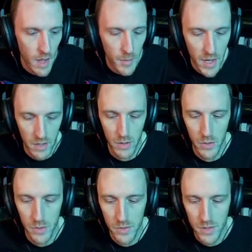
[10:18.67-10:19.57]
I'm not going to
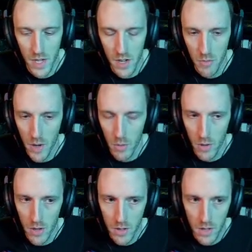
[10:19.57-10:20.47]
lose any of my
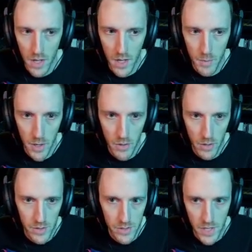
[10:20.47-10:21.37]
work on my
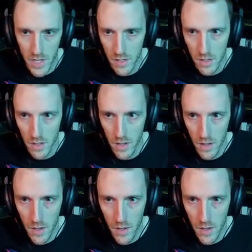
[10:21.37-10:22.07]
Norns. I can,